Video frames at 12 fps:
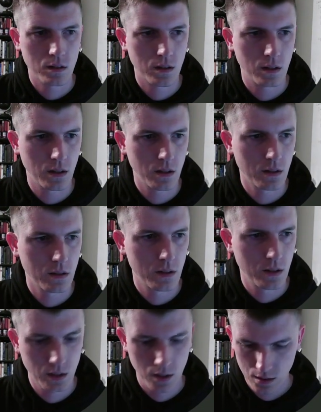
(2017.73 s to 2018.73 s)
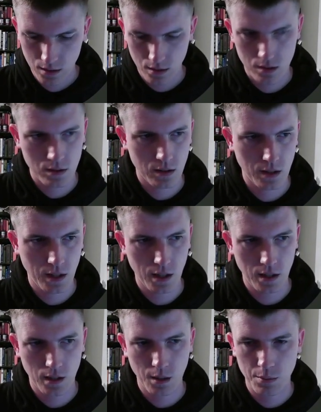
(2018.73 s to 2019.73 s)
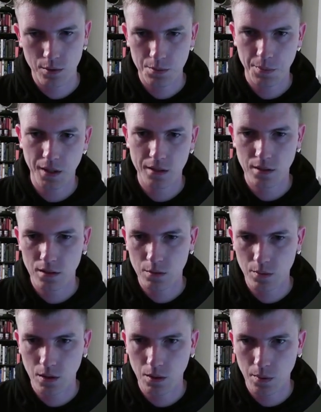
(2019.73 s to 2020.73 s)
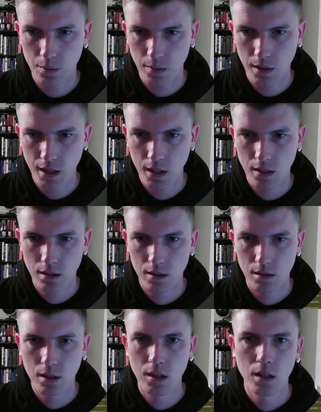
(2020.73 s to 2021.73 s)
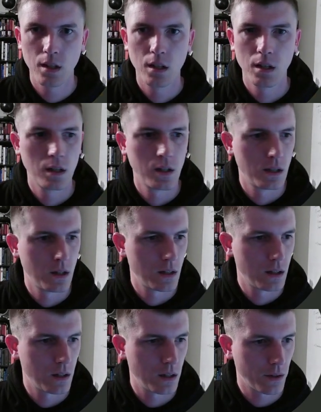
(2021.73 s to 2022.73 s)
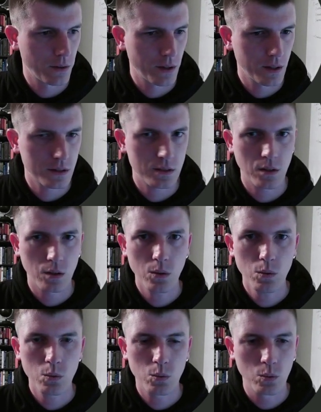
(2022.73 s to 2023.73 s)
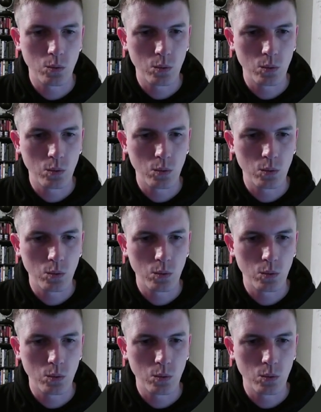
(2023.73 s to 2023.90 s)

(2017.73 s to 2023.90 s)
Okay. Let's add a couple spaces so we know where we're at. Authorize. Oh.